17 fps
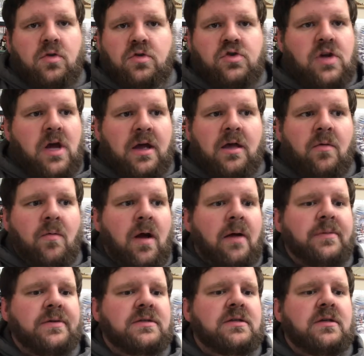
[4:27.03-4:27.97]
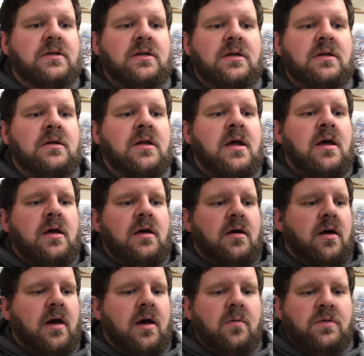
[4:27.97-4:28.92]
Jackie Robinson
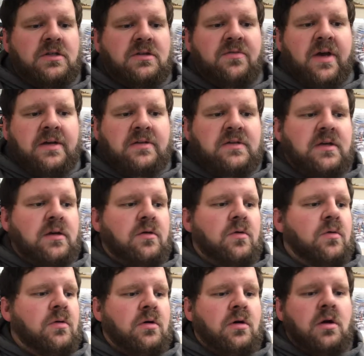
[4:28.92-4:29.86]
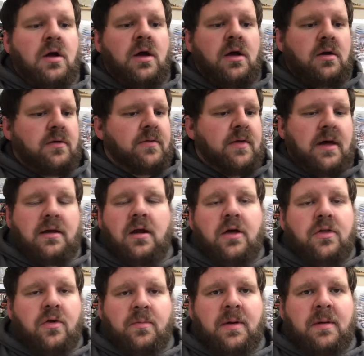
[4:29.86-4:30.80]
uh, was facing, or that
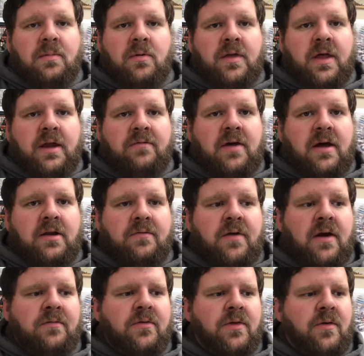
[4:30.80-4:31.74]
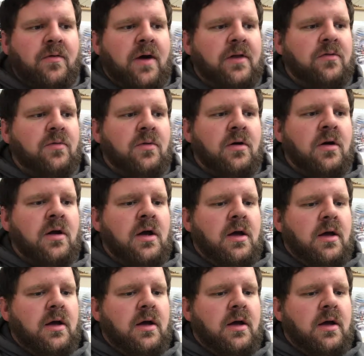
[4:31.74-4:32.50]
other people that have had to fight for their rights were.